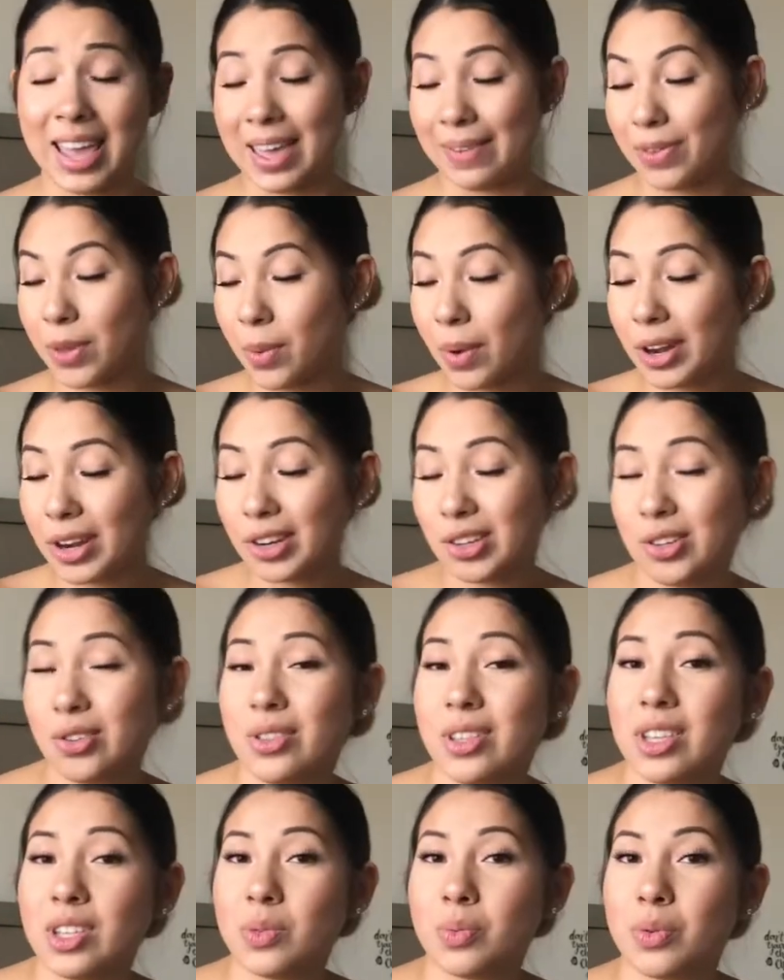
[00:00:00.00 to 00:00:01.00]
If you want to do
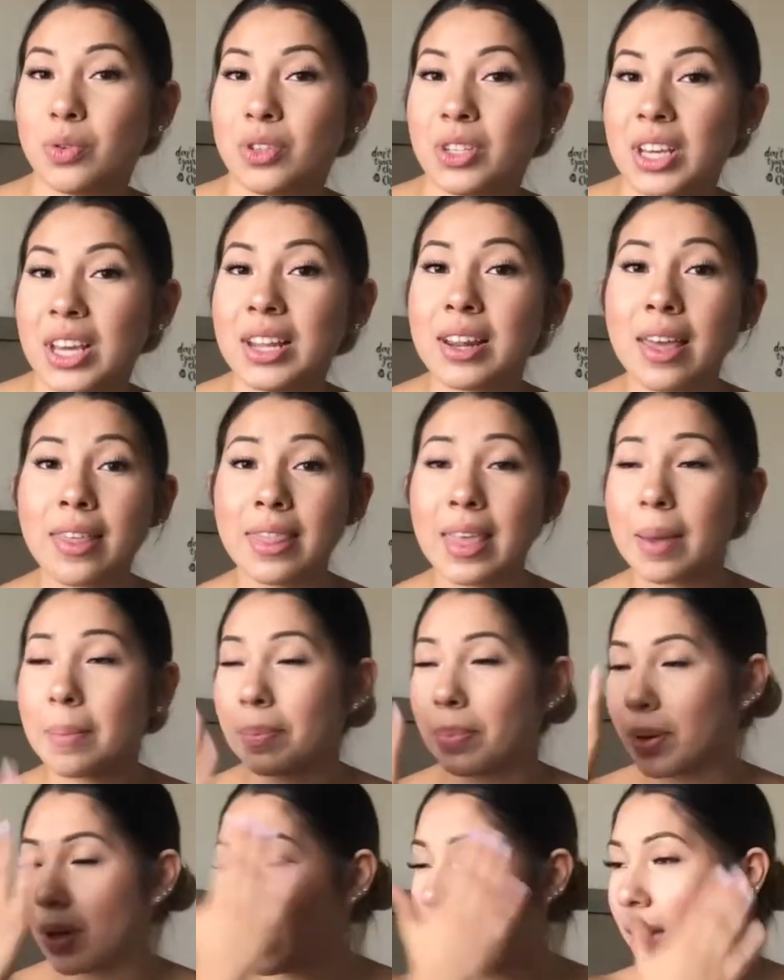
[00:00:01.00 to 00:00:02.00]
this routine and
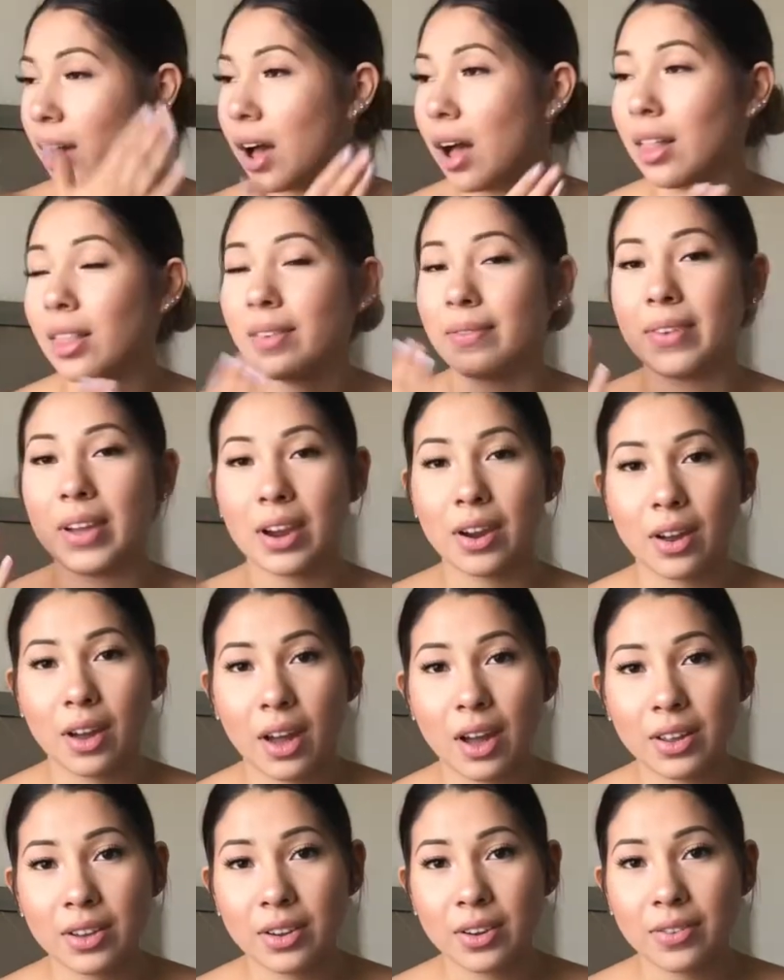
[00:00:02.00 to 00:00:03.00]
then put aloe vera
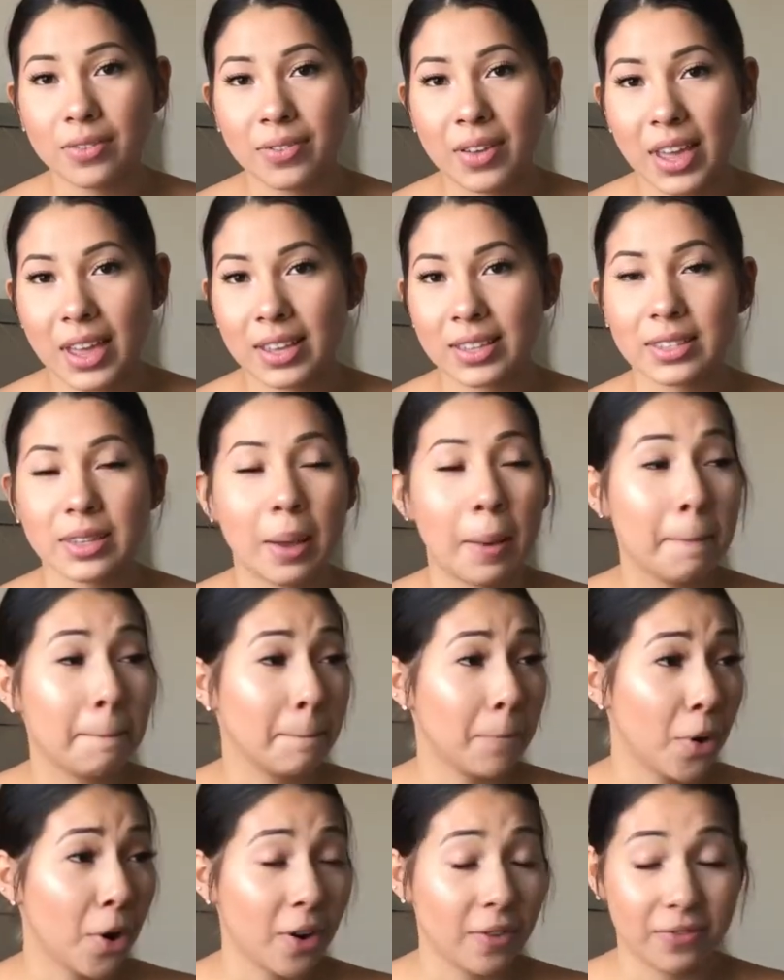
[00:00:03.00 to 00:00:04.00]
on your face,
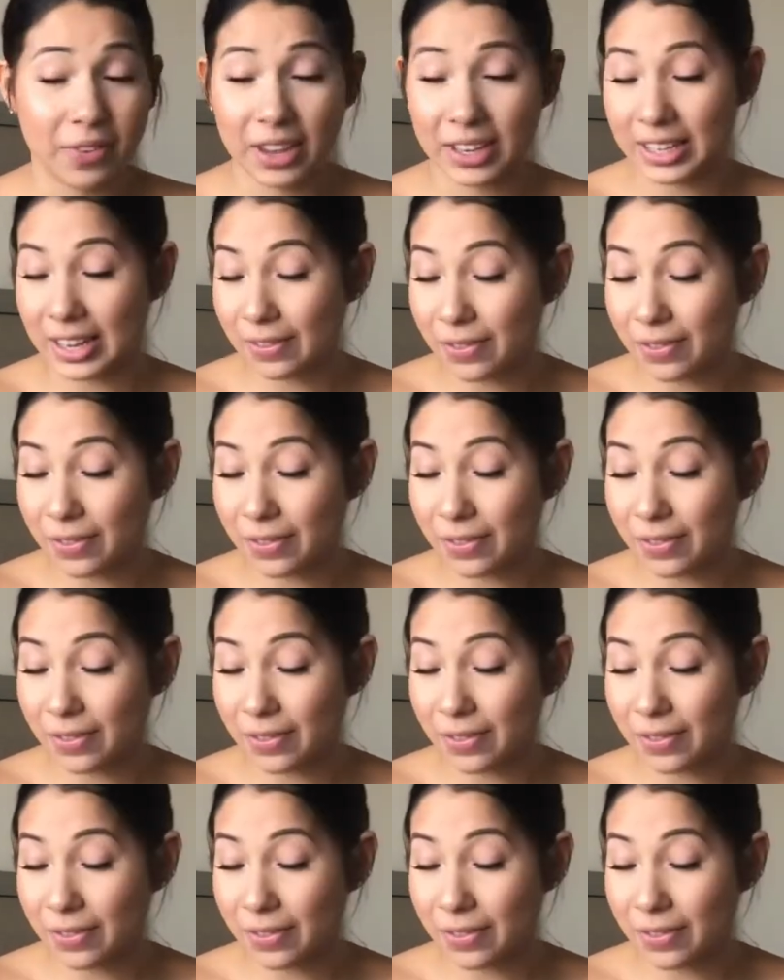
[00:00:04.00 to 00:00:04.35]
perfect.